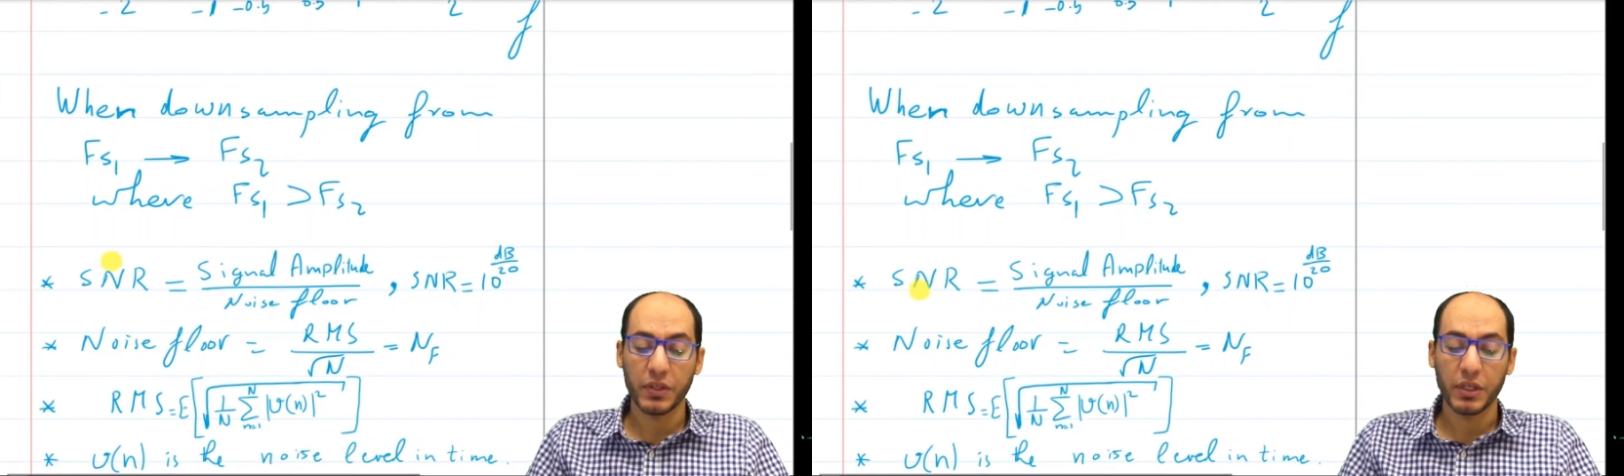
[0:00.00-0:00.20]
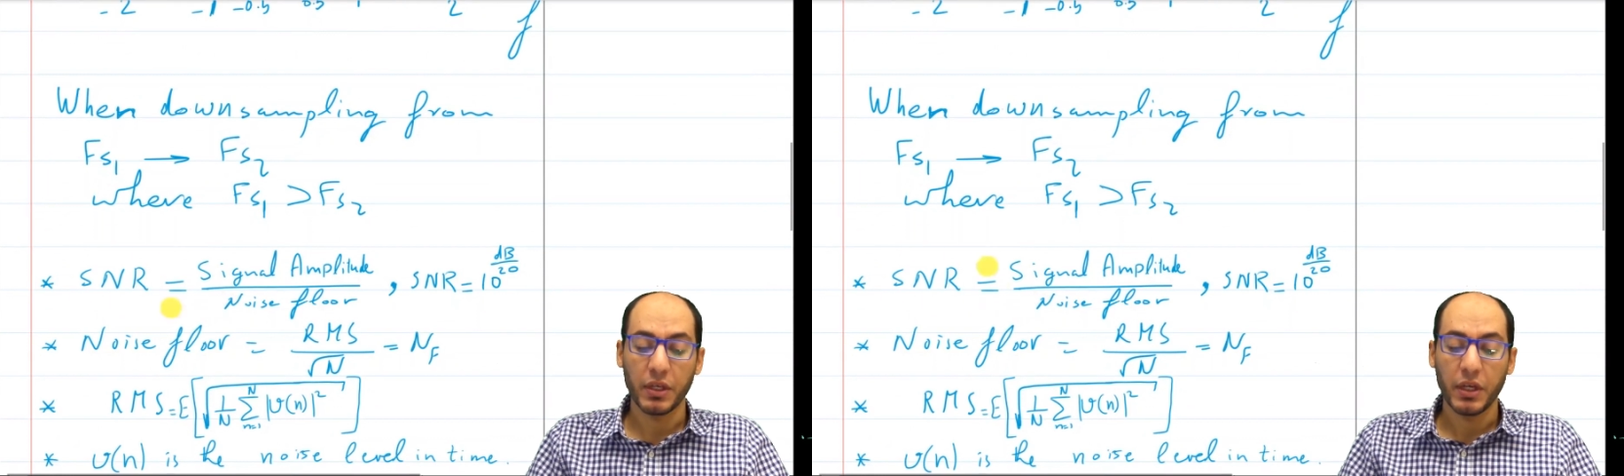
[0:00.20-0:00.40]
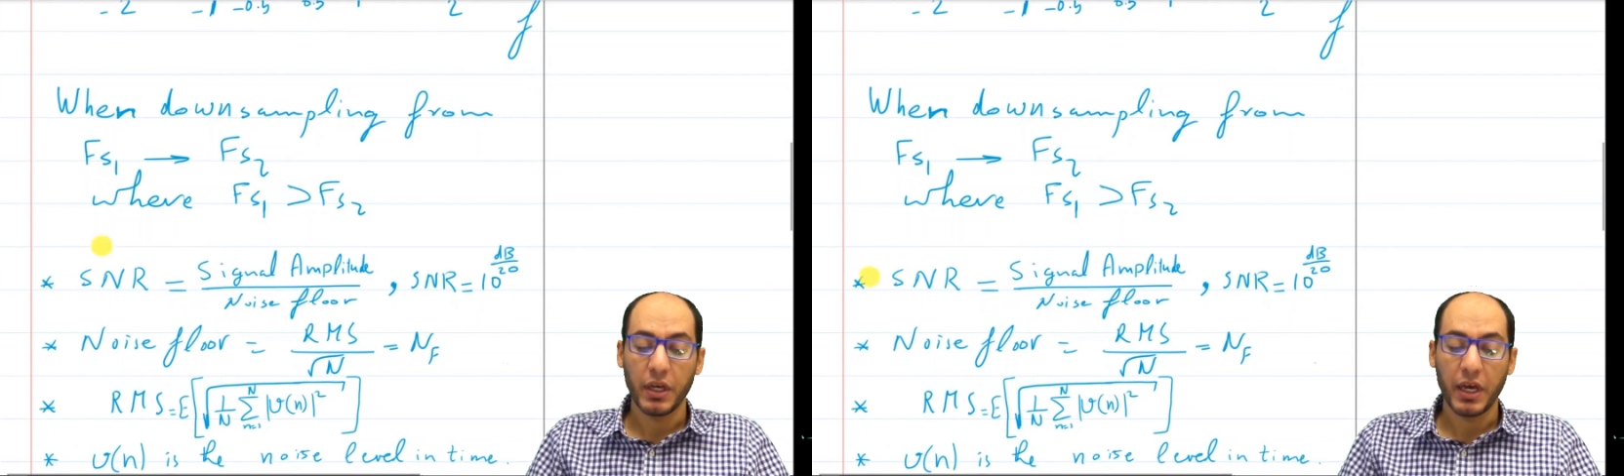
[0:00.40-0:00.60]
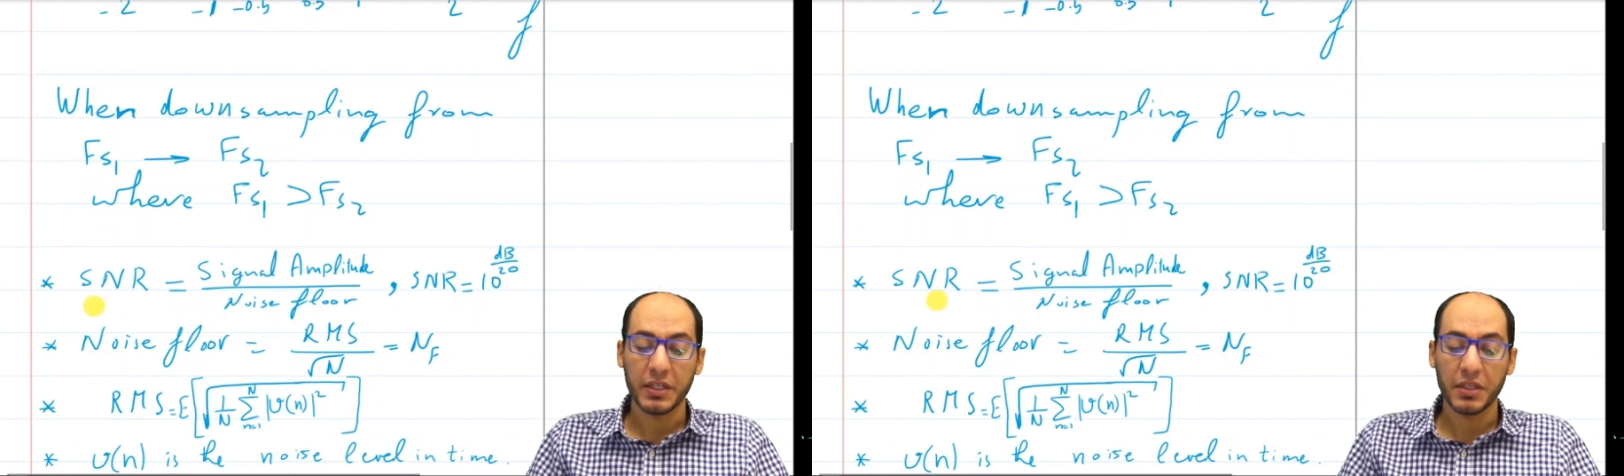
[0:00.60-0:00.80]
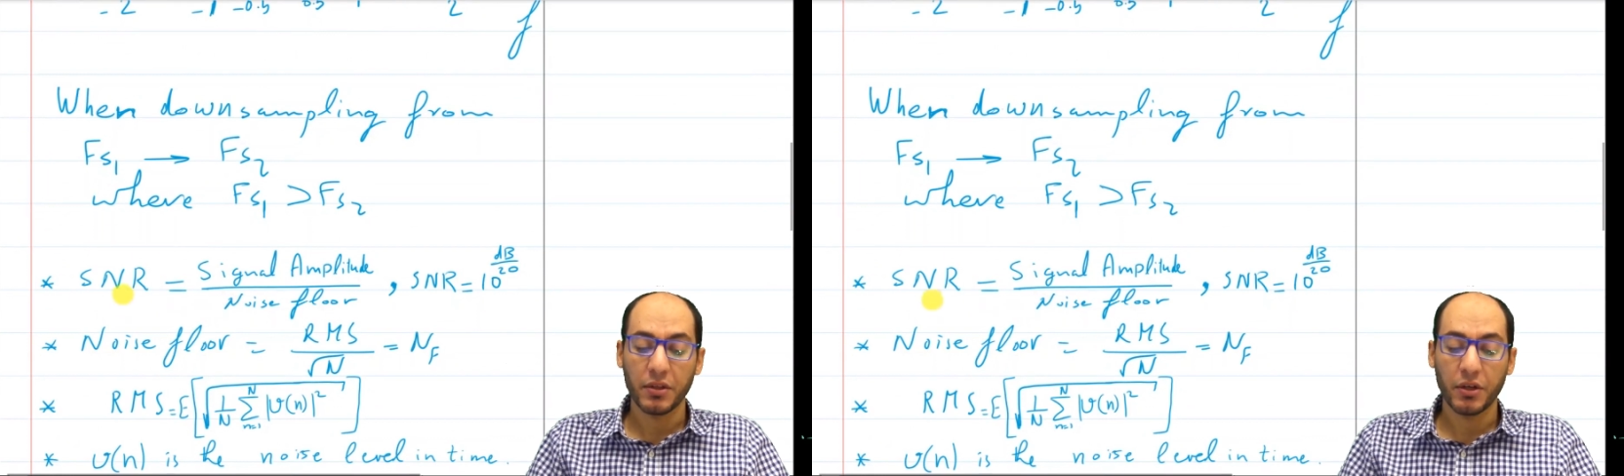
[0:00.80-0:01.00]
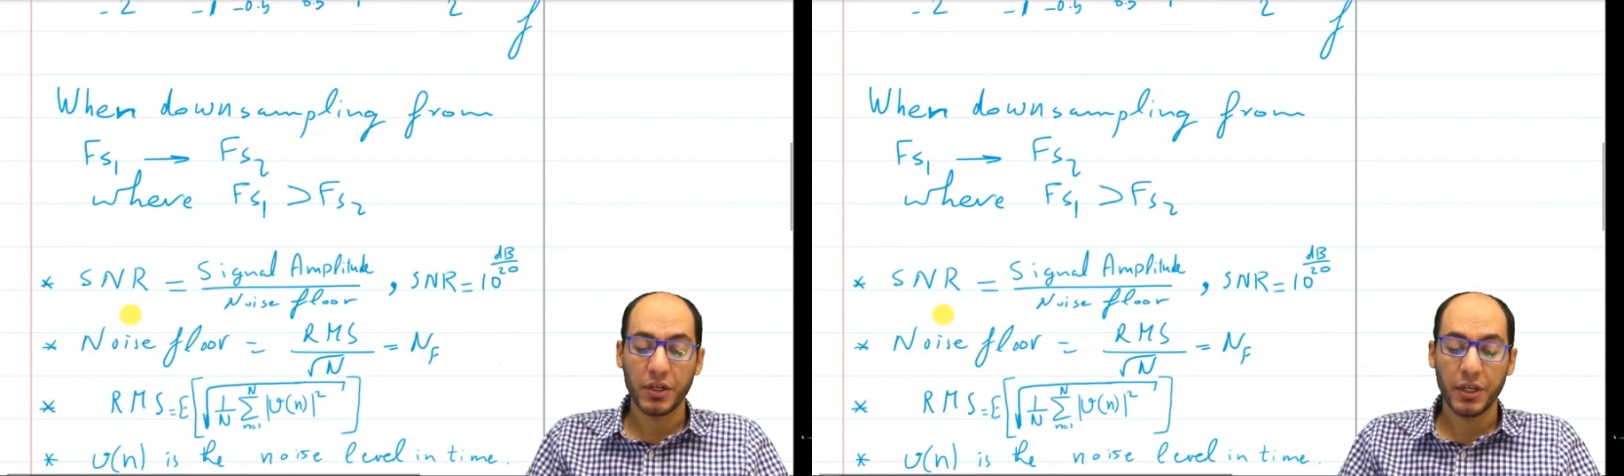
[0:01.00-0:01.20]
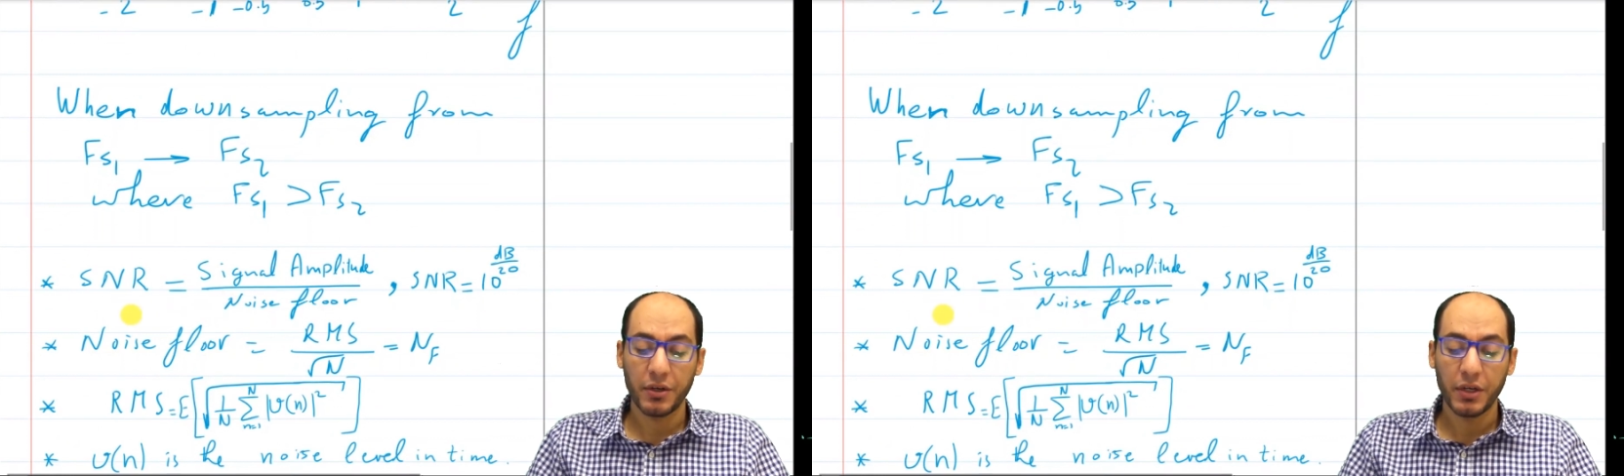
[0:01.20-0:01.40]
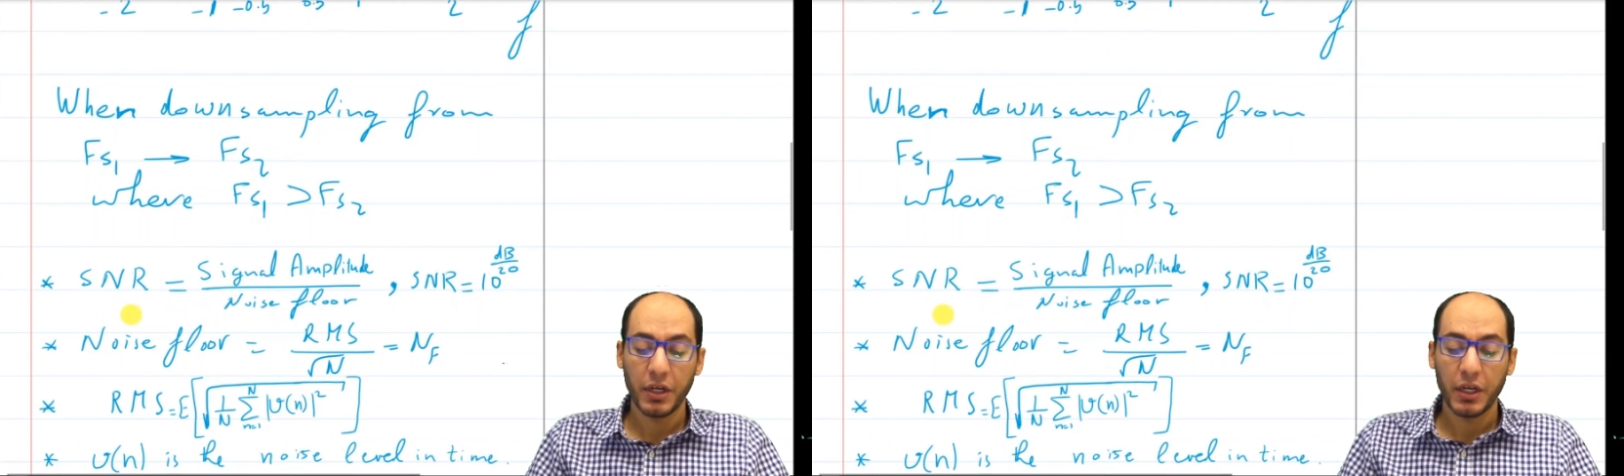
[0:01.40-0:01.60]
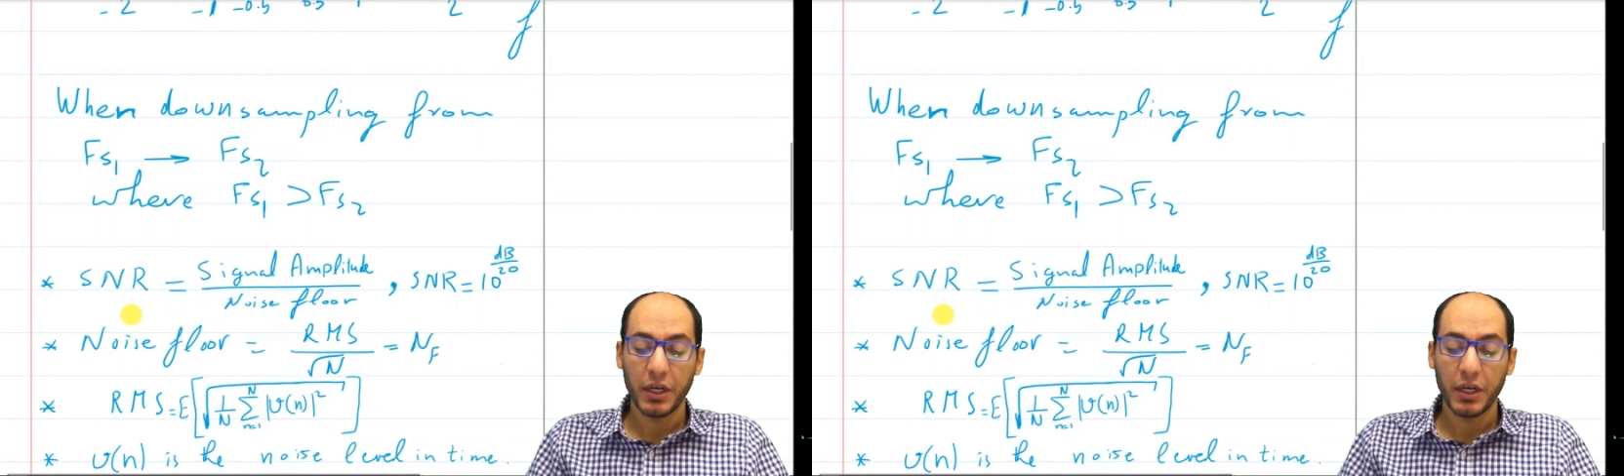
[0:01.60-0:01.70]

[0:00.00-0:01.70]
the SNR here.